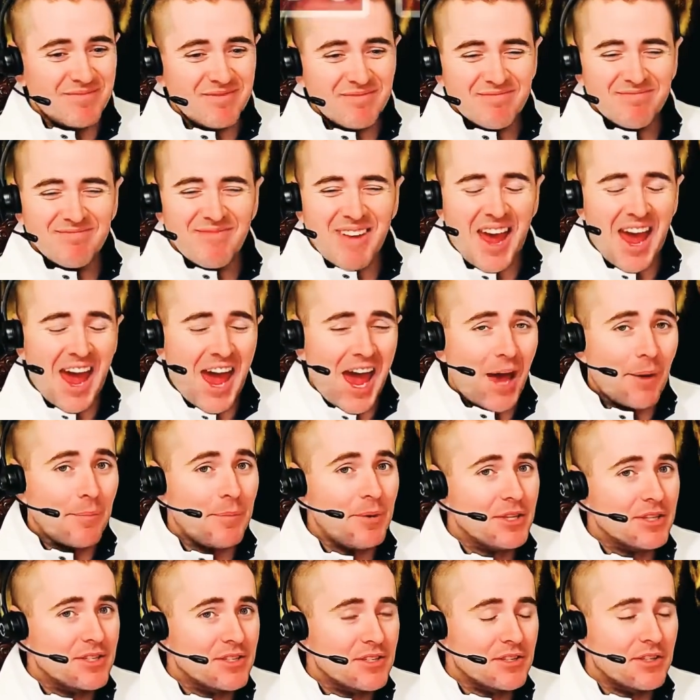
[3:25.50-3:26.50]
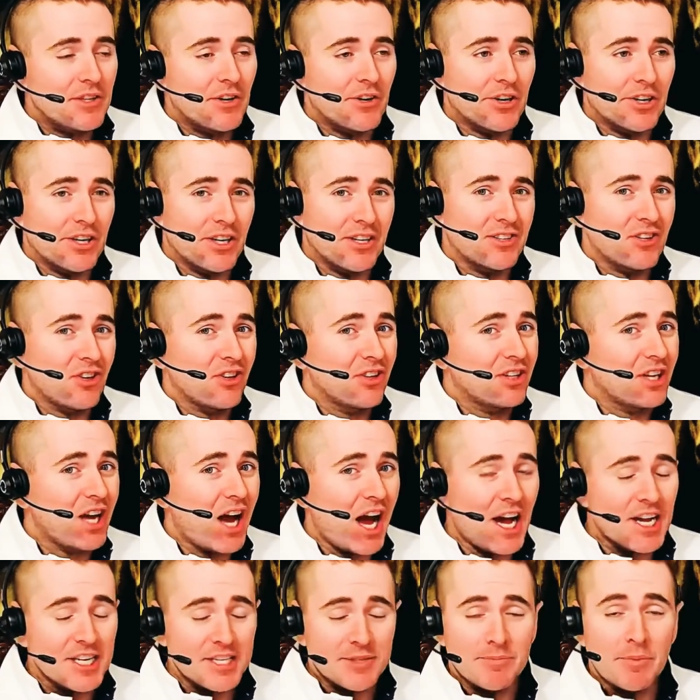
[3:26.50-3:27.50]
habits, they're going to
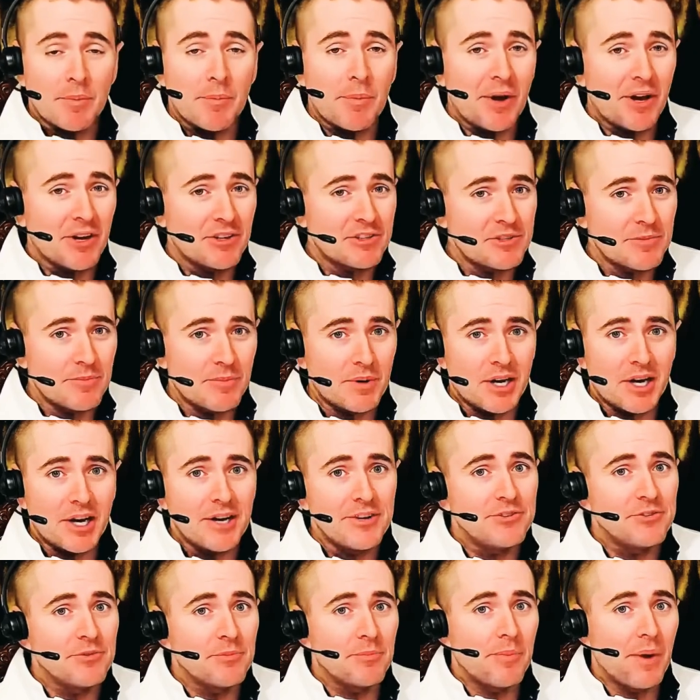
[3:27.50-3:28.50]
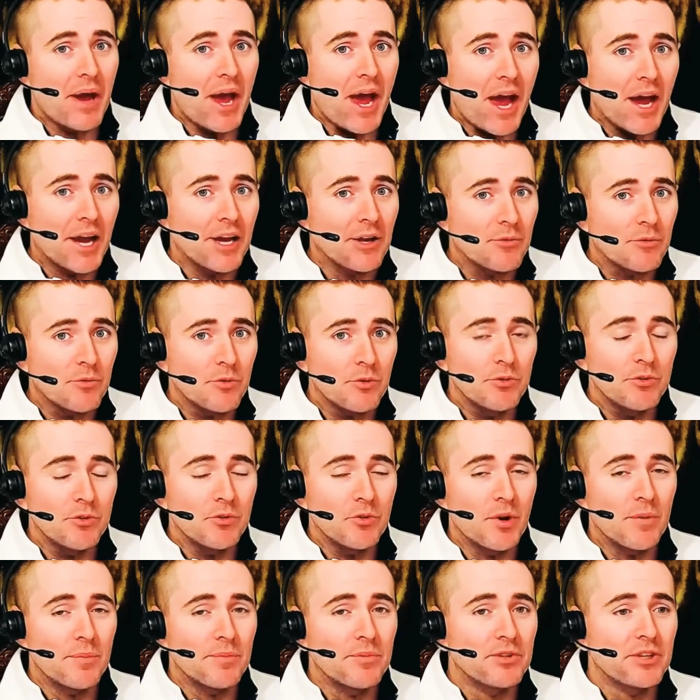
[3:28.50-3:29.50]
gossip about you behind your back and ruin your
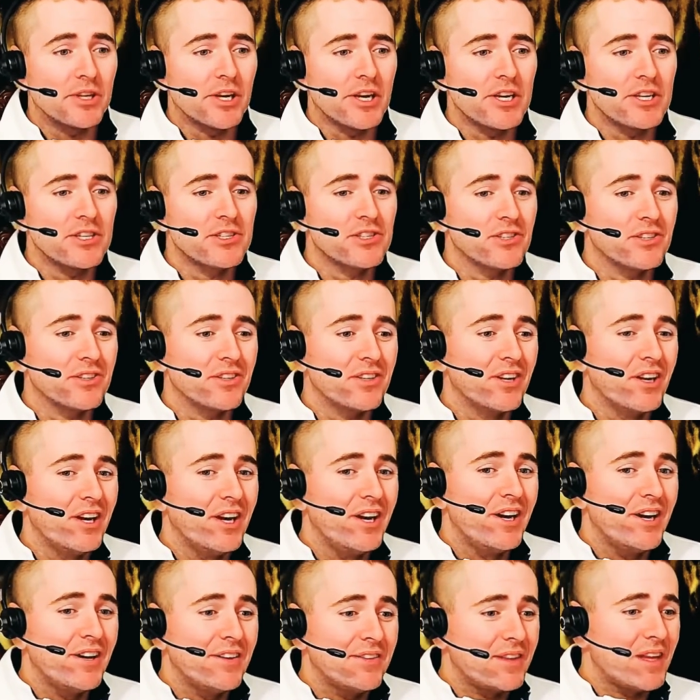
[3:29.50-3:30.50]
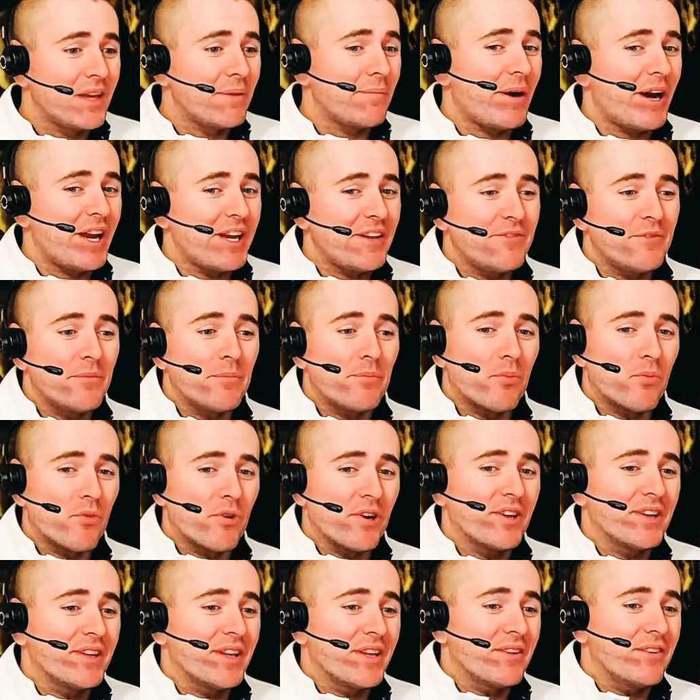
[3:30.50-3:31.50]
reputation. They might even bring
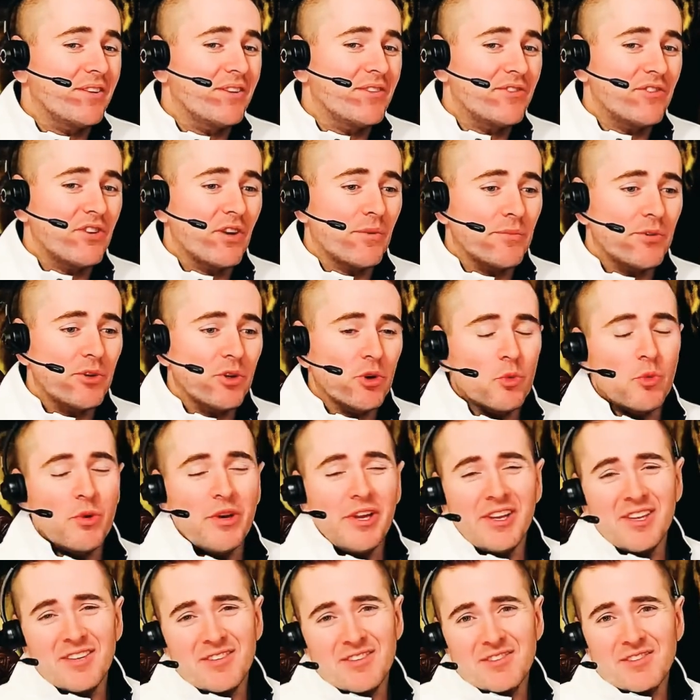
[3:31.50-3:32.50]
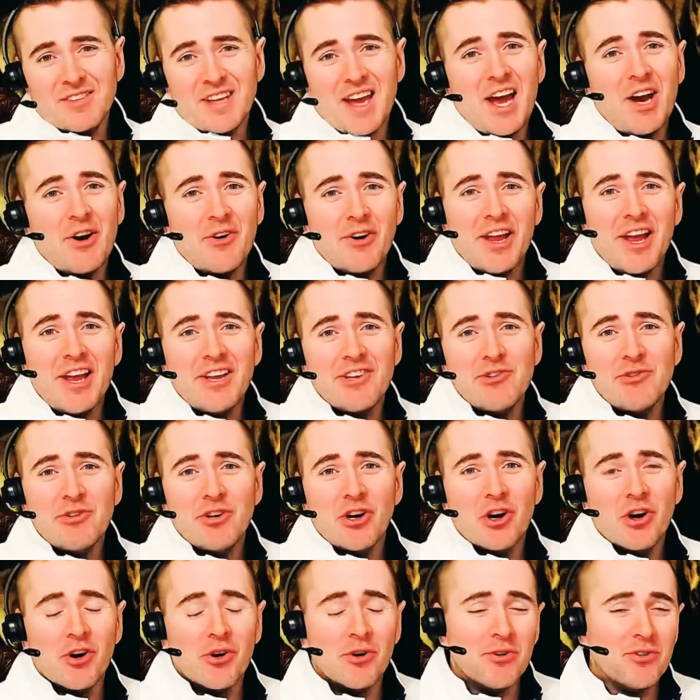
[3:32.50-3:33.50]
some of your weaknesses out at you to
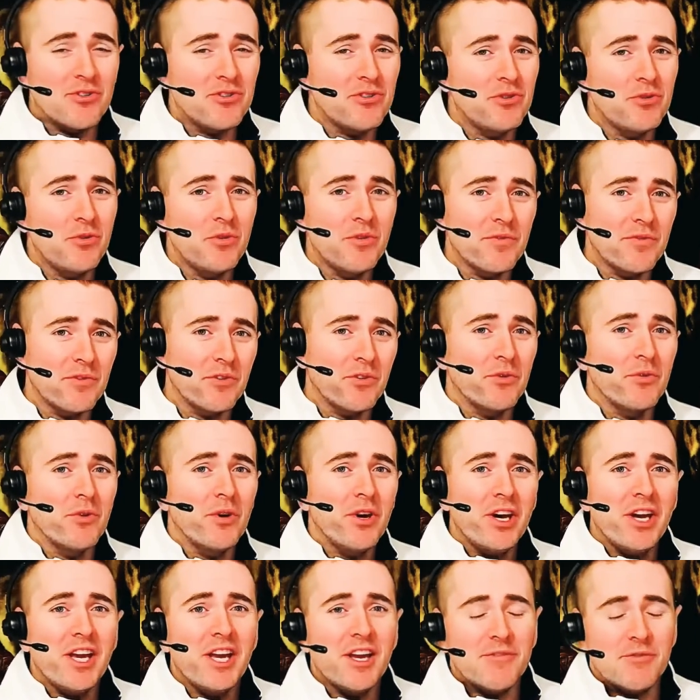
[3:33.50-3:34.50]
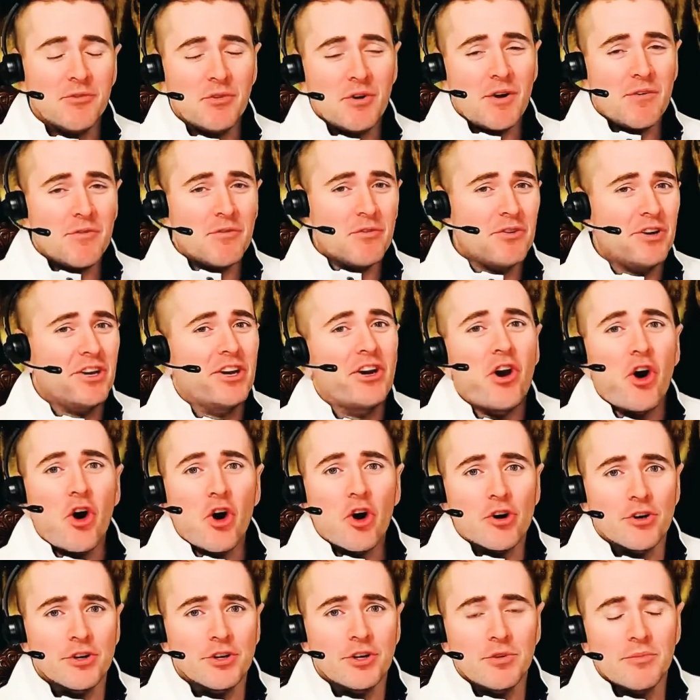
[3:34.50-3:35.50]
hurt you if you're ever in an
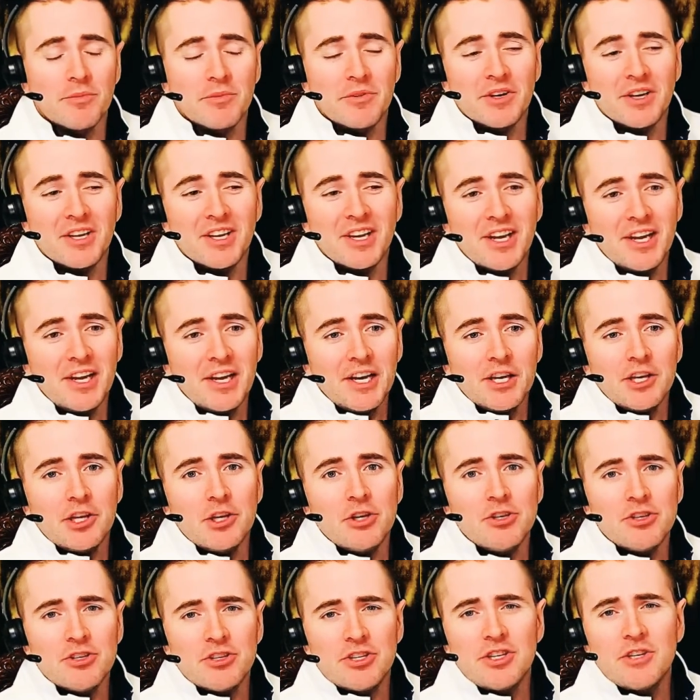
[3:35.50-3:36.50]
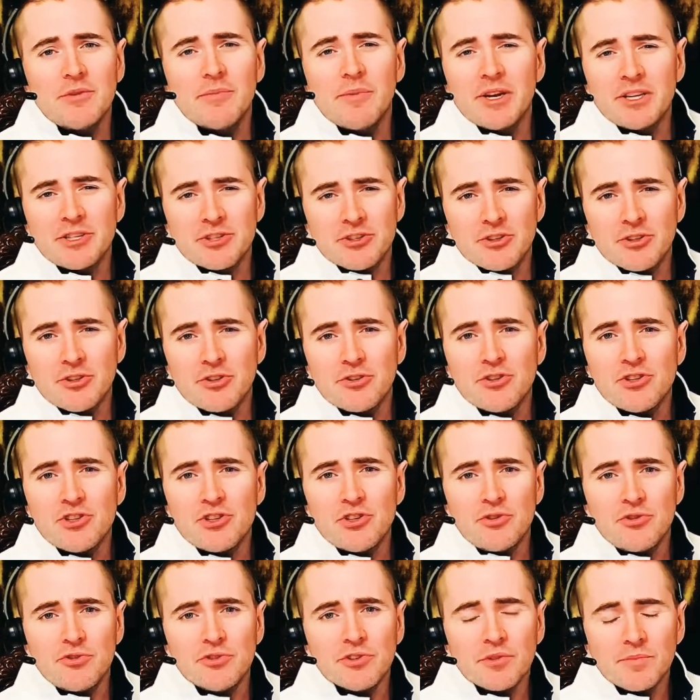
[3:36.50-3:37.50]
argument. You just need to make sure you're
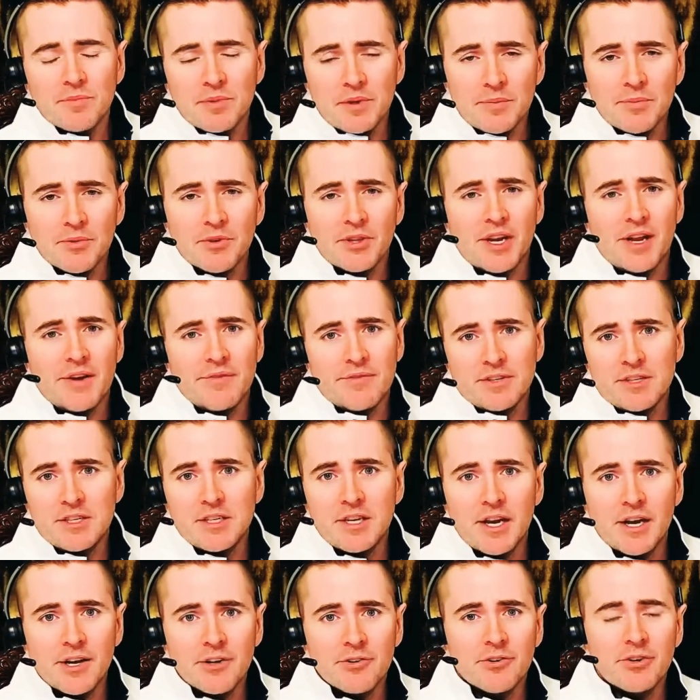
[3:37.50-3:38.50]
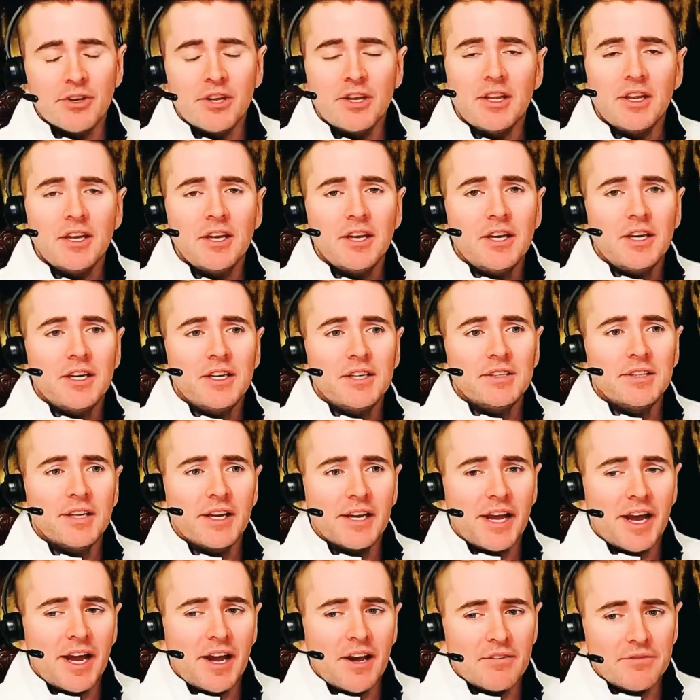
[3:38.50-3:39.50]
choosing people that have integrity, that
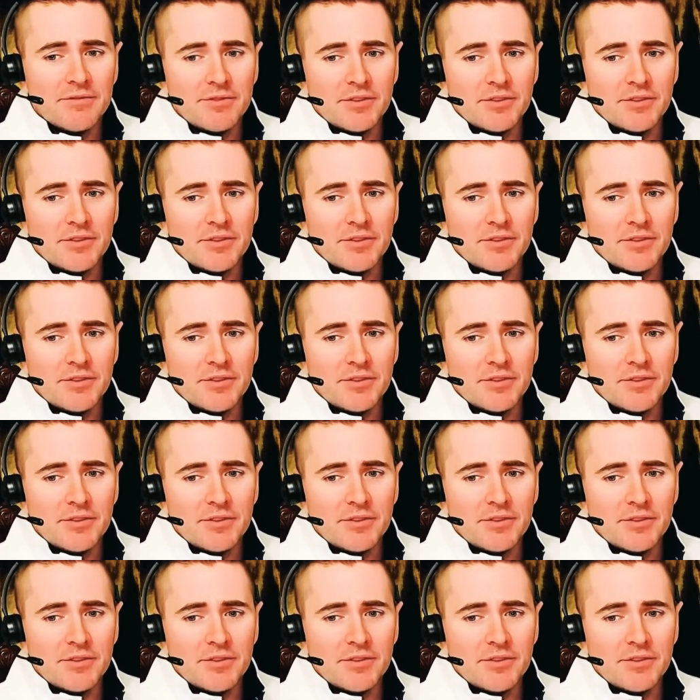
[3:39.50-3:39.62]
have